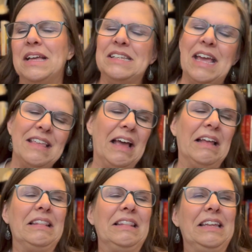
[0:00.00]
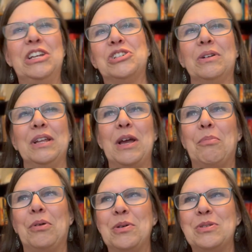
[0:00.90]
take that leisurely
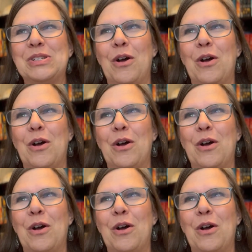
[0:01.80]
approach